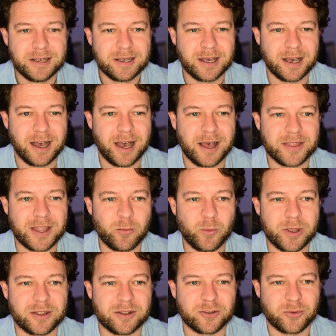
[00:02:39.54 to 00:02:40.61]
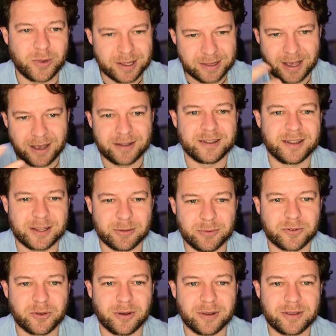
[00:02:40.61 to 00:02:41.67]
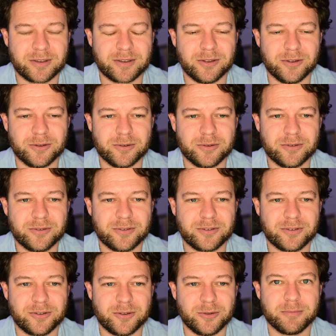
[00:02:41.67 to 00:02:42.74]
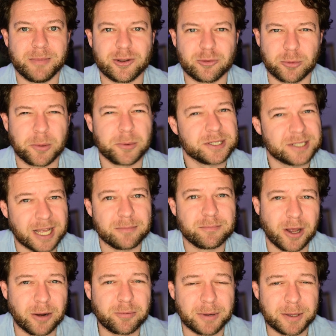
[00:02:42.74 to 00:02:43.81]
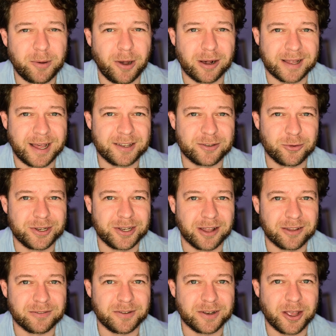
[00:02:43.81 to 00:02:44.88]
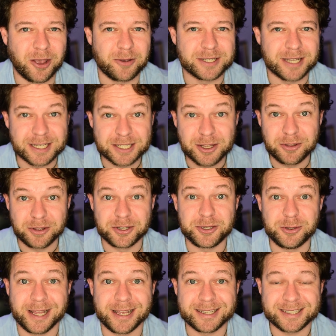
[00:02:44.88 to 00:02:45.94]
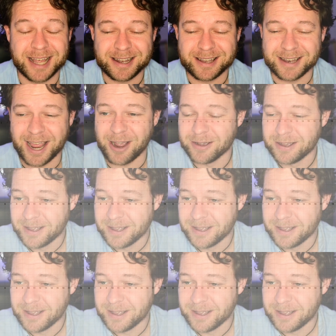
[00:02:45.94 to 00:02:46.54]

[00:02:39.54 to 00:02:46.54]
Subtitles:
And then we can tweak that idea that we've got to do the Mandelbrot set. But I'll probably park that into another video. So let's go to the Julia set now.